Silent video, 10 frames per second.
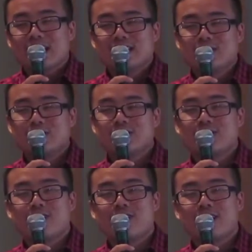she's just
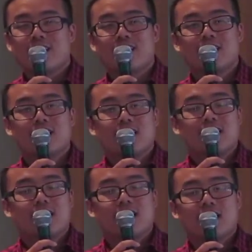sharing how
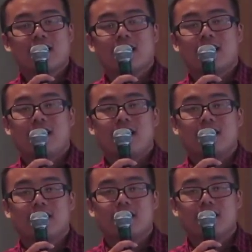uh,
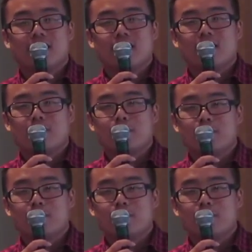God, um,